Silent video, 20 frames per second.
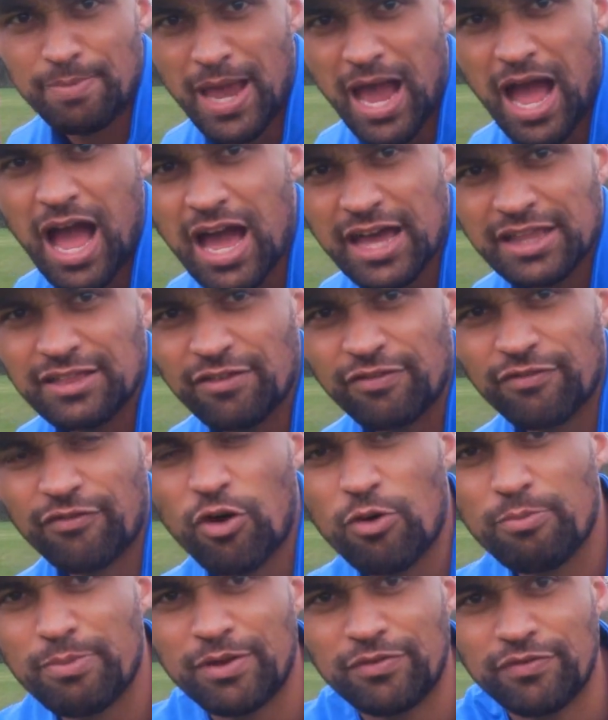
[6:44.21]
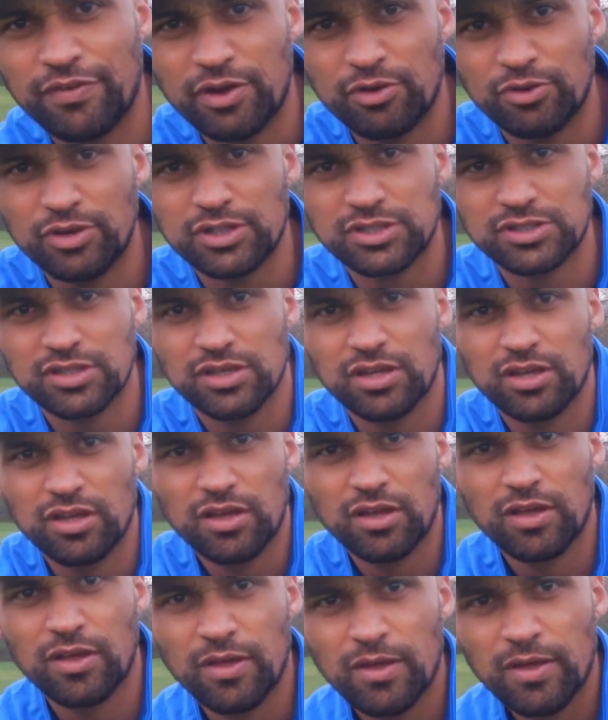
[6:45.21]
Behind the 4 midfielders
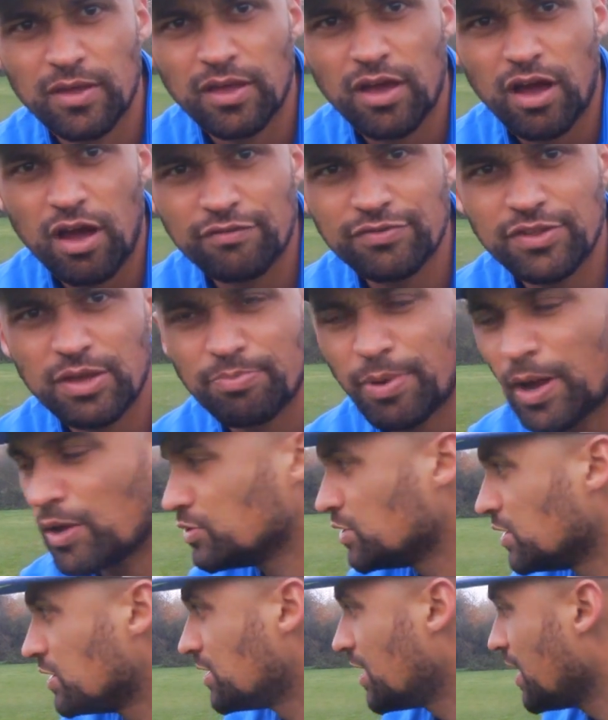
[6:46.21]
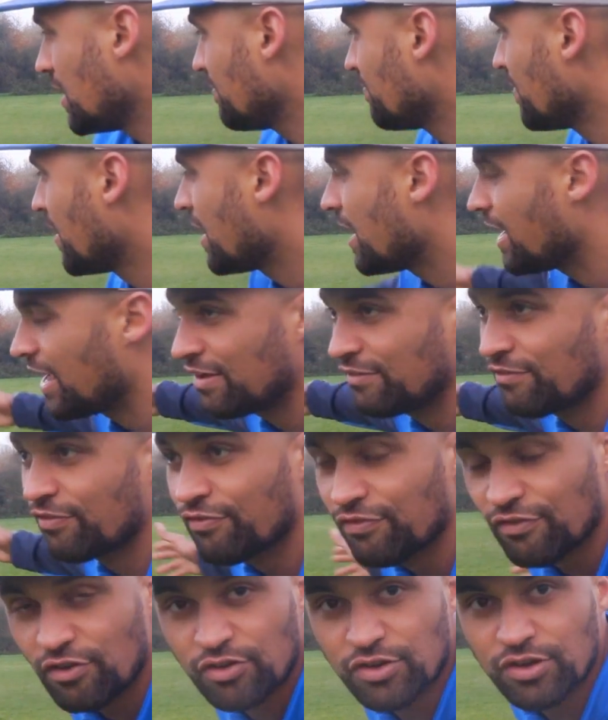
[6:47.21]
of the opposing team, in
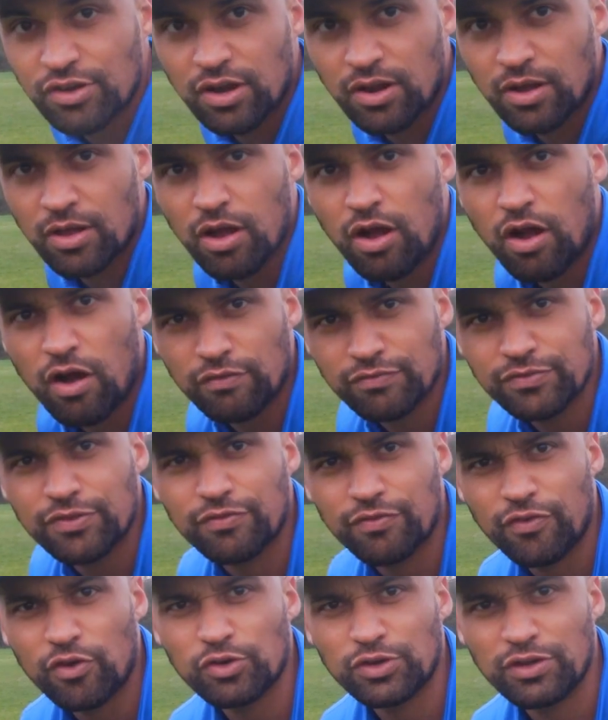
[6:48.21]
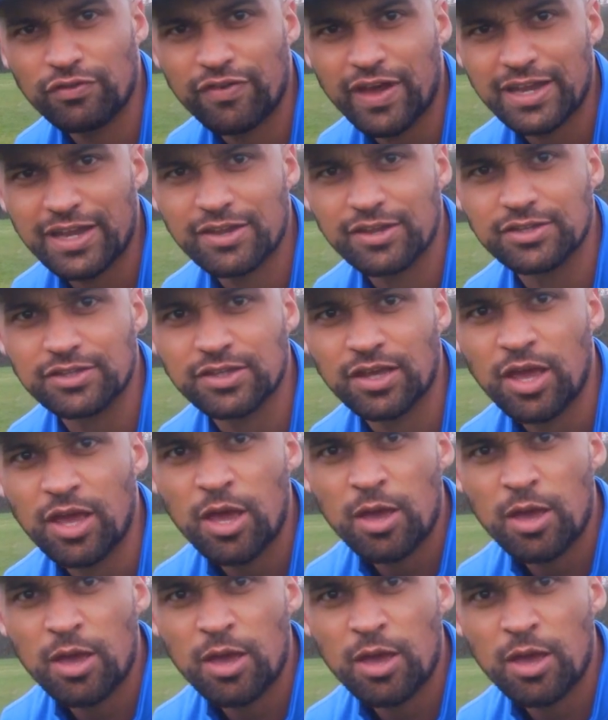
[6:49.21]
front of the 4 defenders.